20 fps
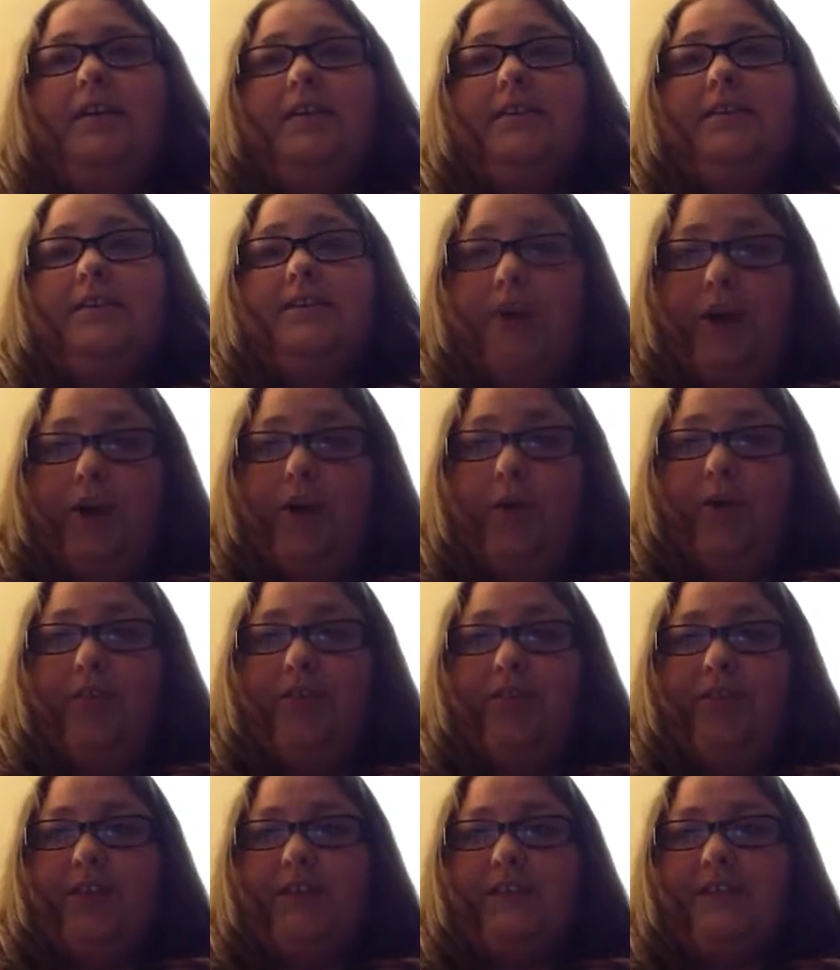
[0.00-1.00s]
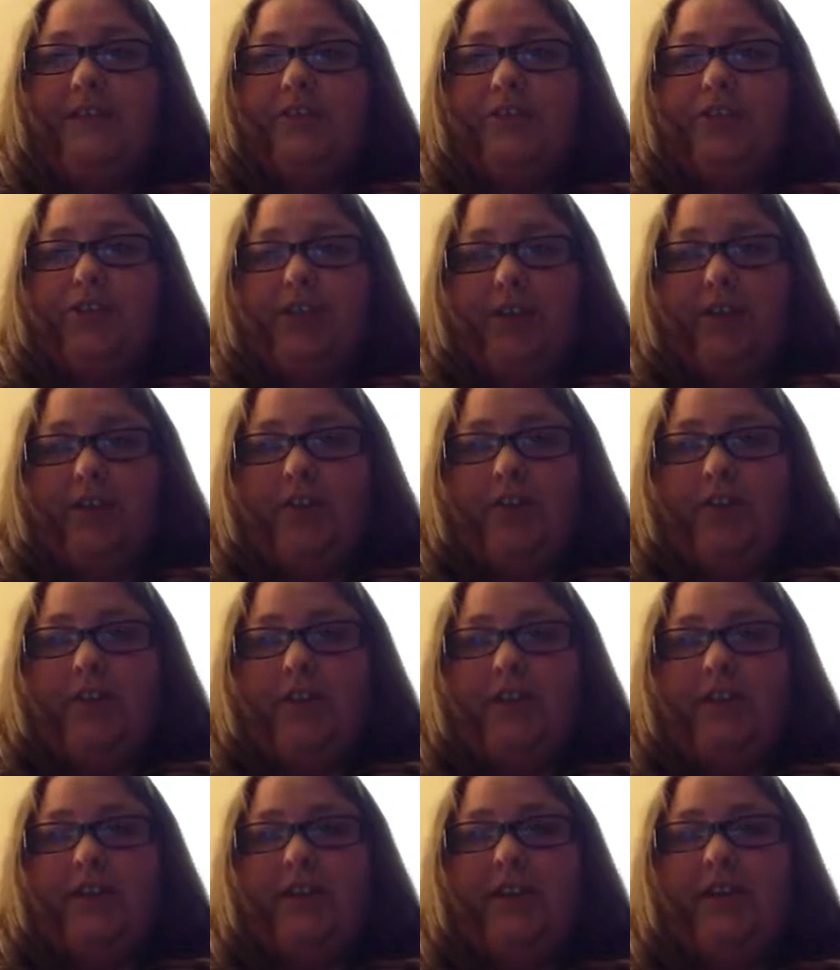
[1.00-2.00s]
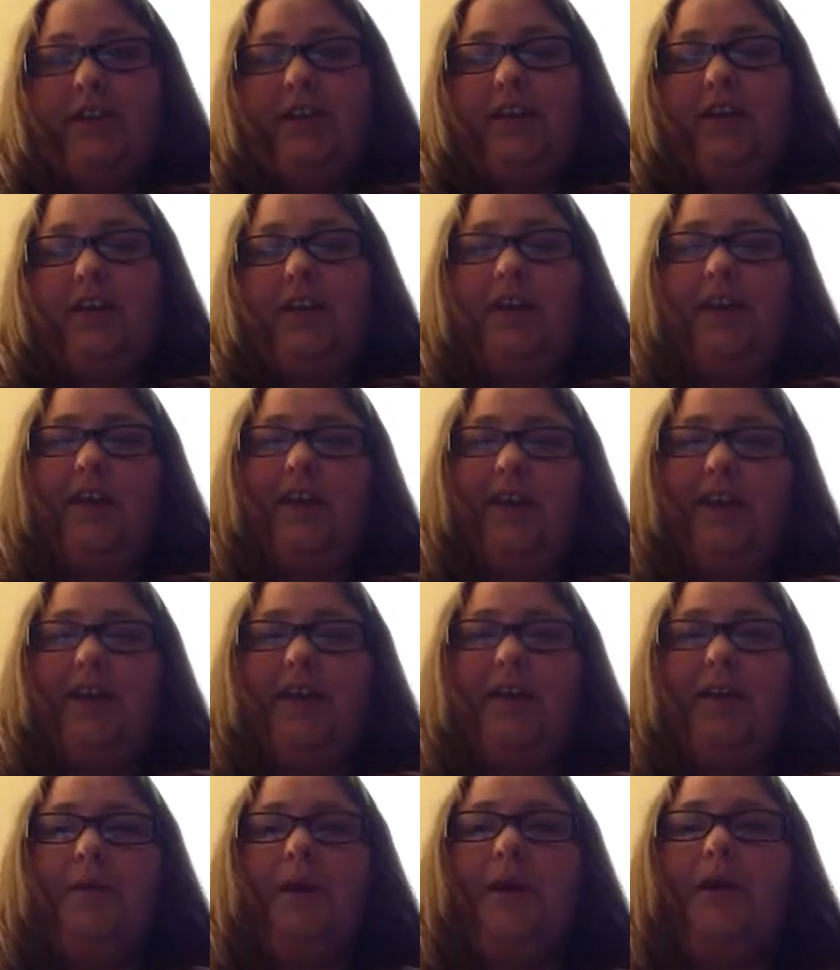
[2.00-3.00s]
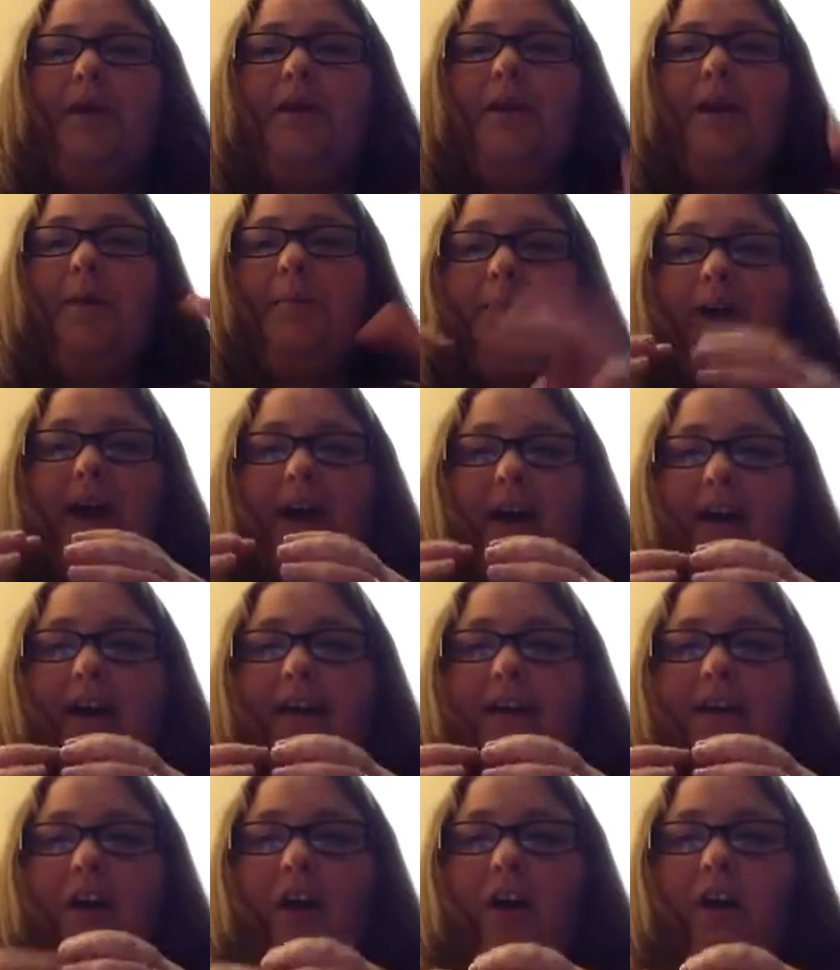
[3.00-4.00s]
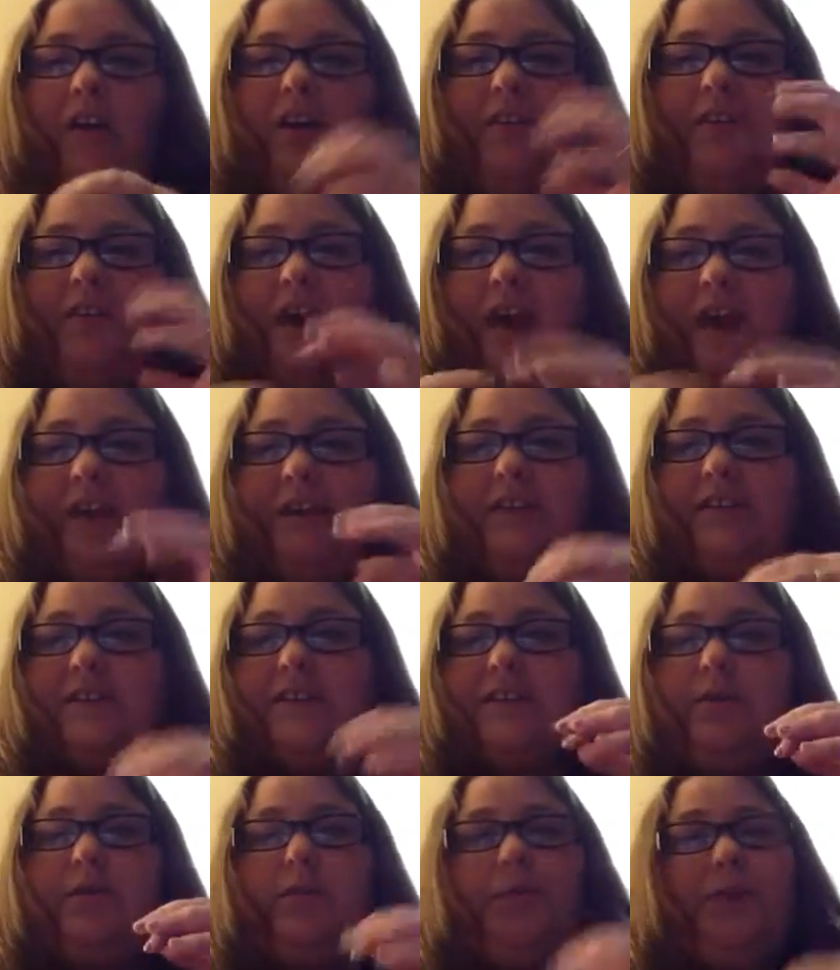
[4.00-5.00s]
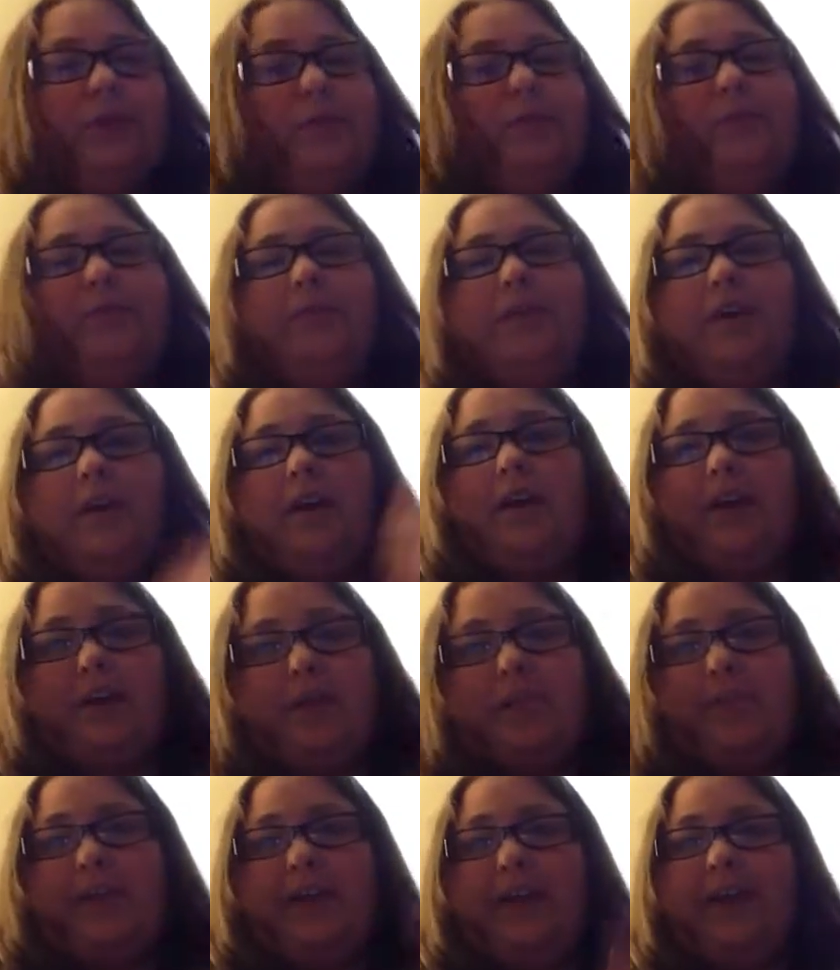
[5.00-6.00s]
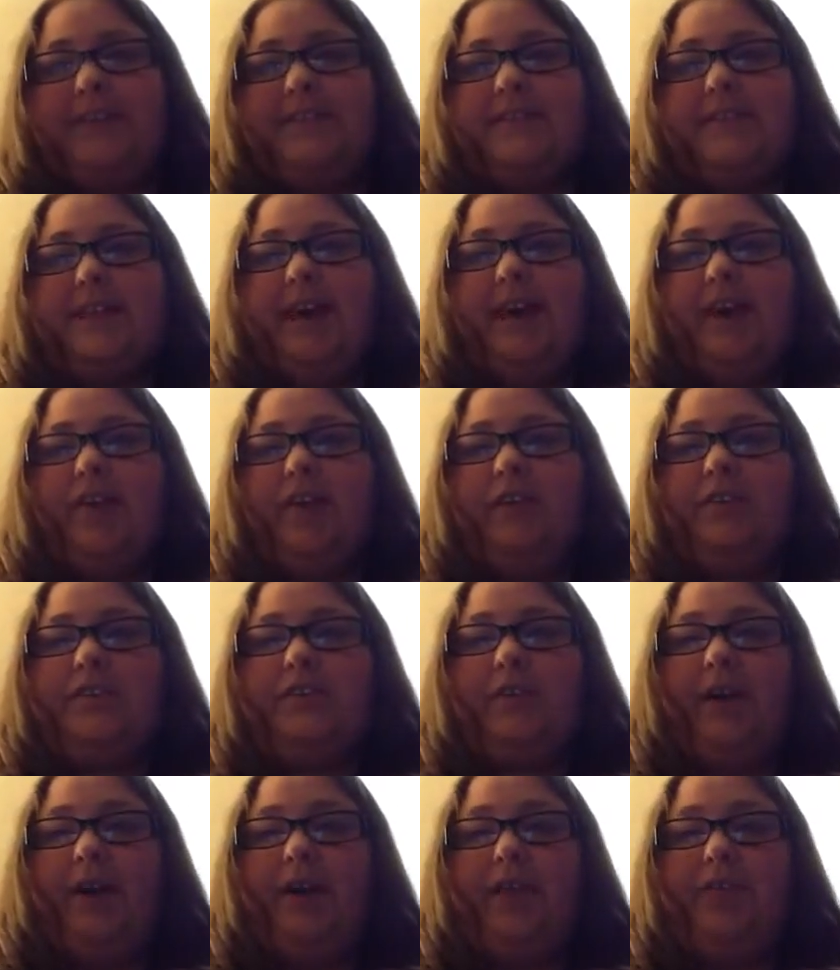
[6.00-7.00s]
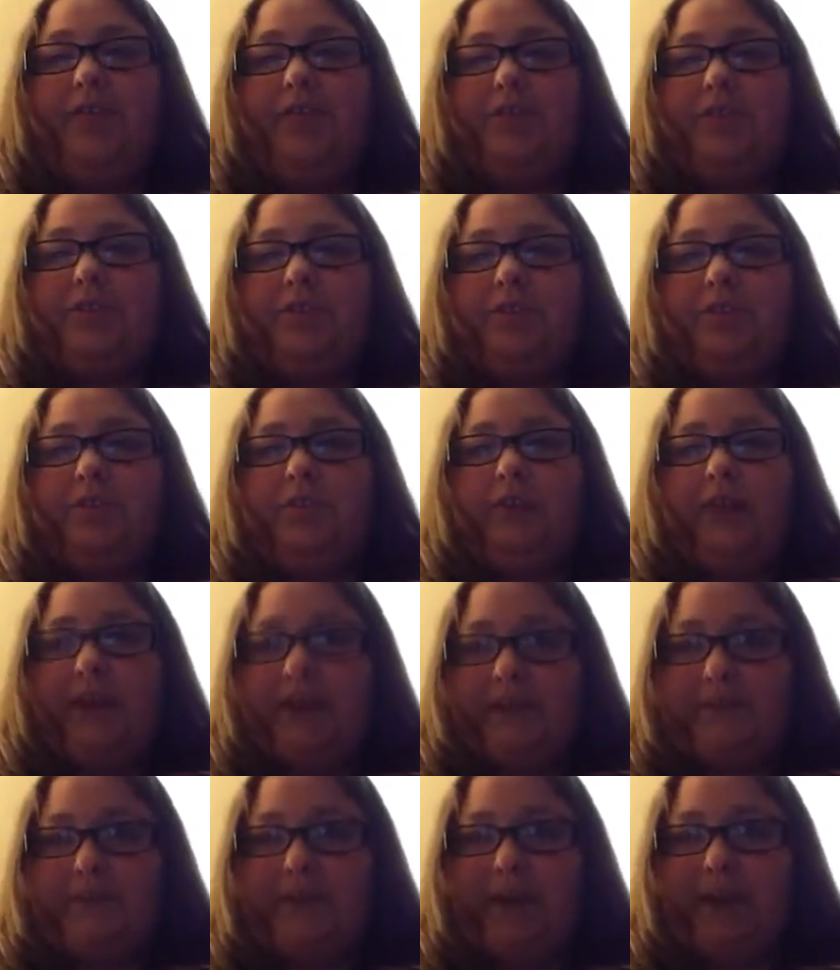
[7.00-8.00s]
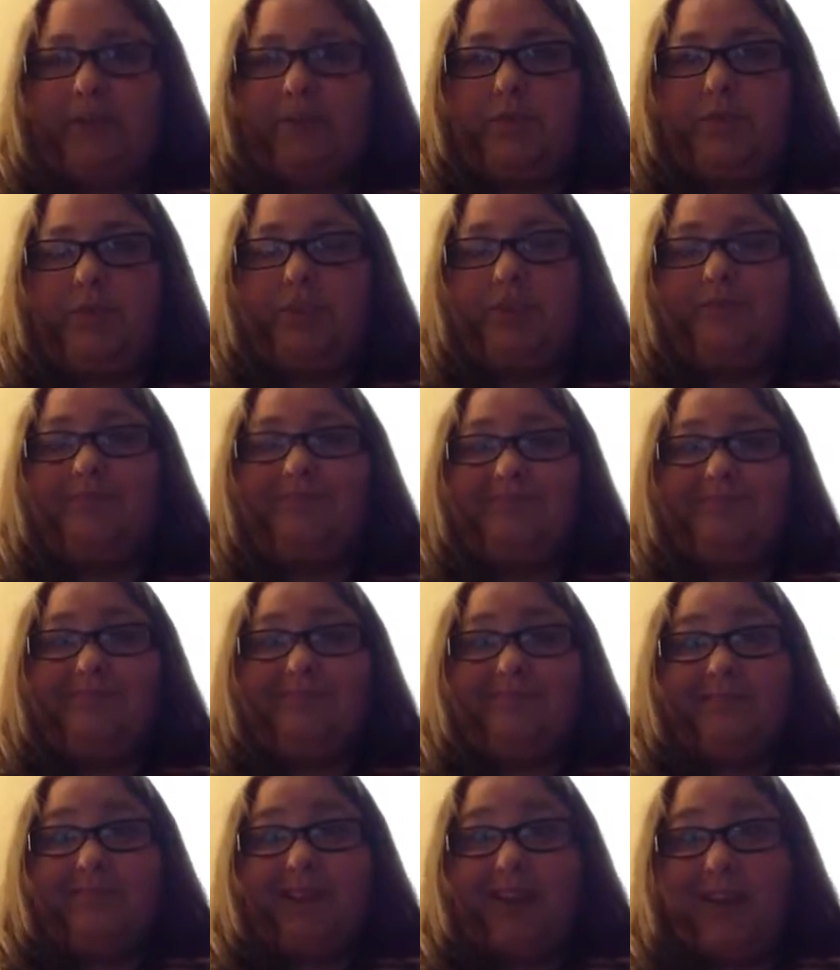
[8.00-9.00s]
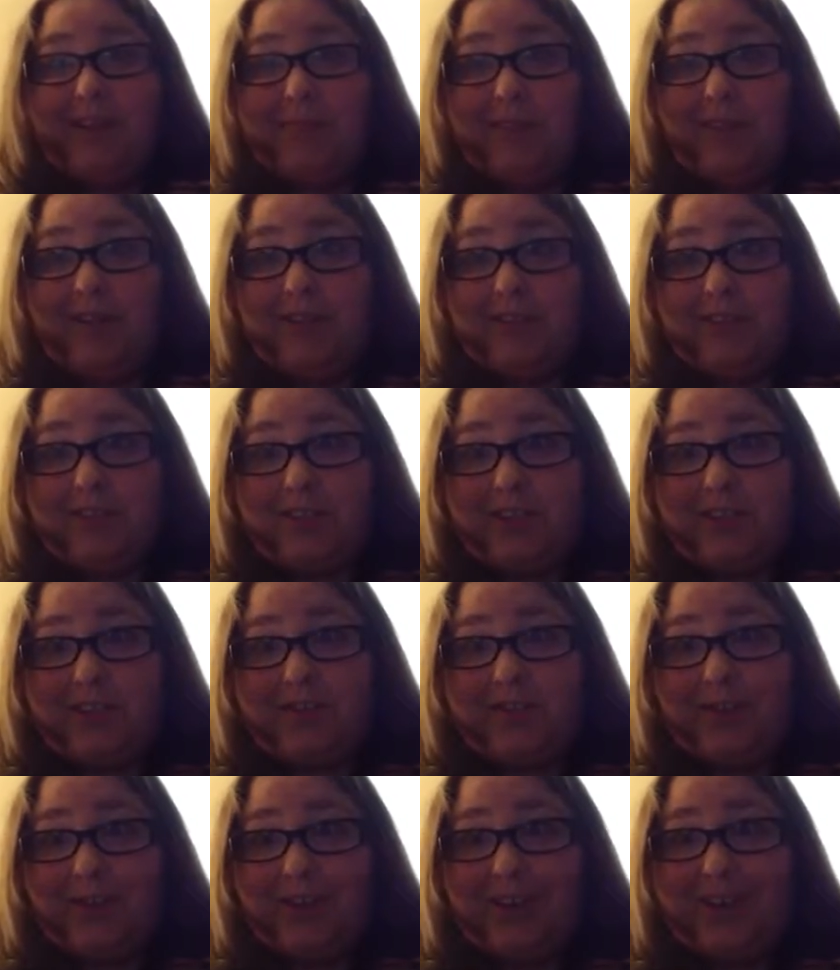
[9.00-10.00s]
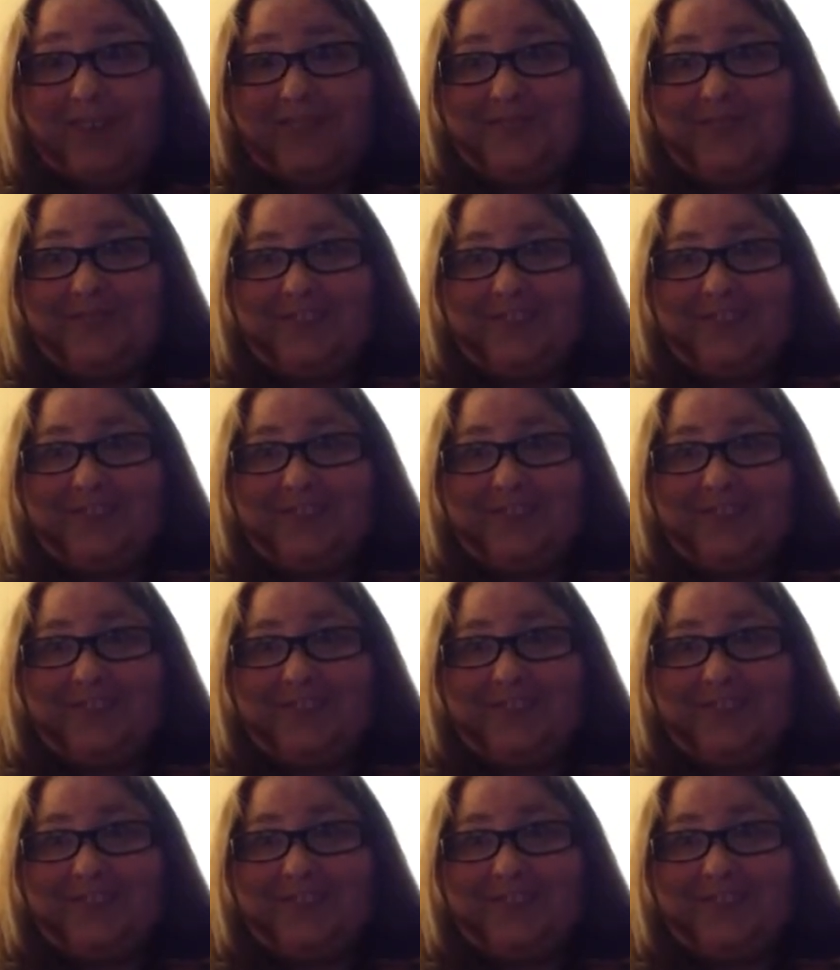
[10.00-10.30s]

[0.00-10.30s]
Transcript: So this channel is going to like kind of combine all of that into one um, place and also have a visual aspect, which I apologize for.